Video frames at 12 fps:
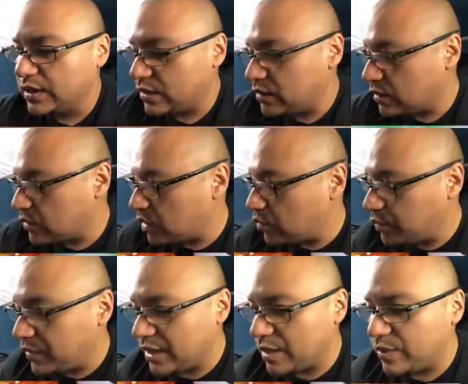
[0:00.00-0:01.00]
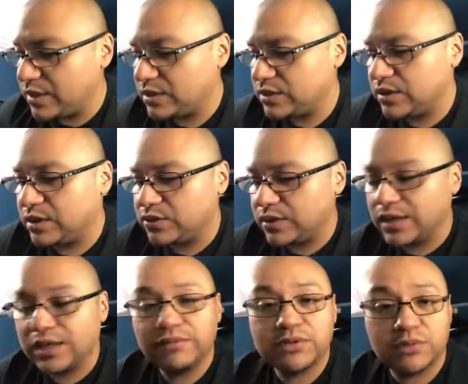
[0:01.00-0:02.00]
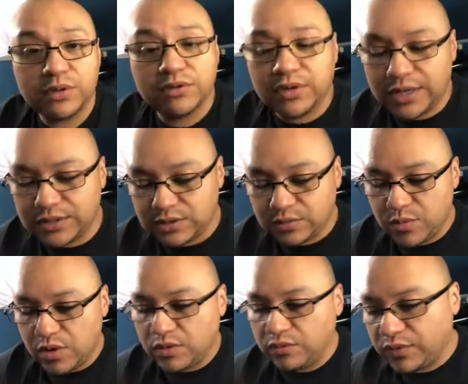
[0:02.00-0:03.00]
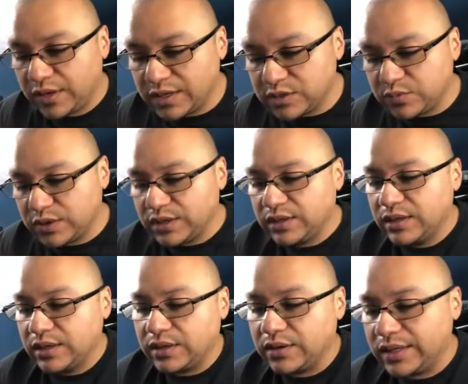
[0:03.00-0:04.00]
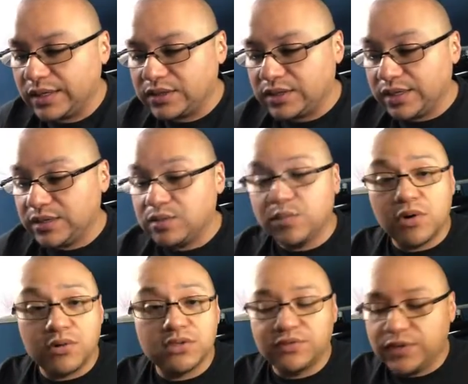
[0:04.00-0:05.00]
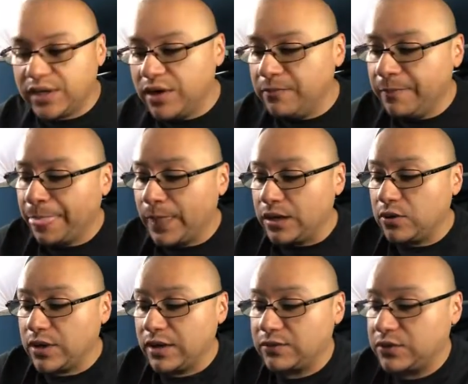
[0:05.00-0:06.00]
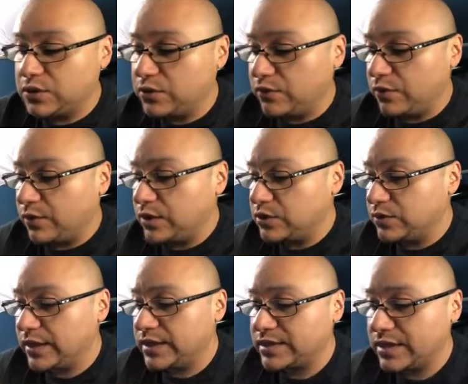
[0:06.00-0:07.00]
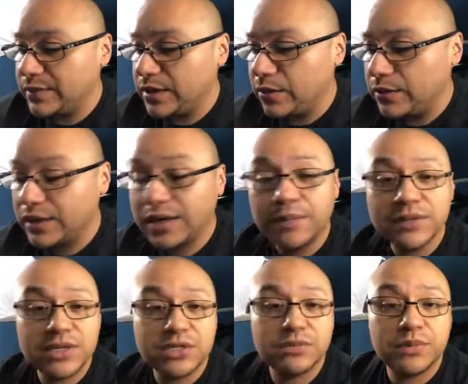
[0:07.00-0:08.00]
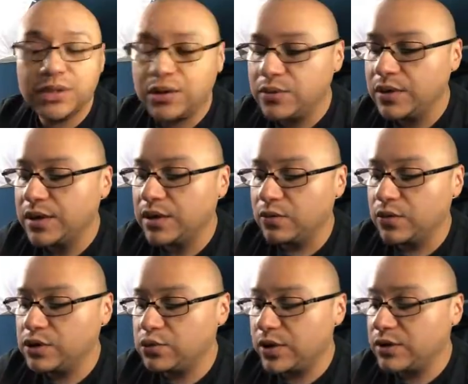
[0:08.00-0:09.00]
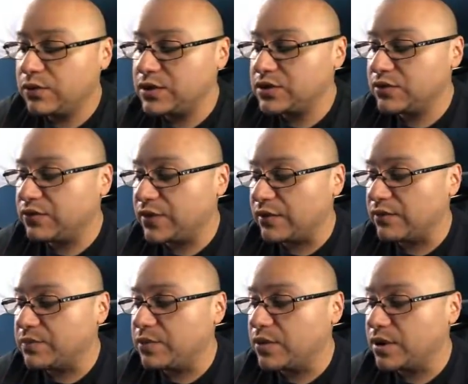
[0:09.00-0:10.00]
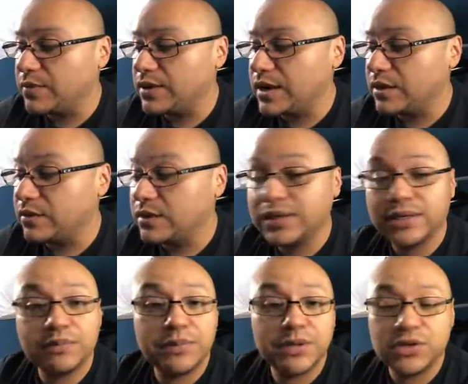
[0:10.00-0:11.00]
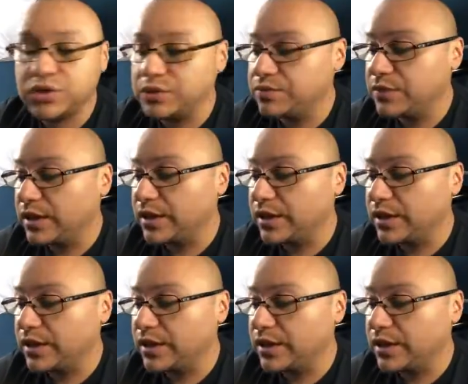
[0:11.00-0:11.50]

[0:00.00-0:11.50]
The code card I will be keeping it uh, so I can give it to one of you guys tomorrow if you guys want to go ahead and get in tomorrow's video. And all you have to do if you want to do that is let me know in the comment section below which one was your favorite Pokemon out of Detective Pikachu.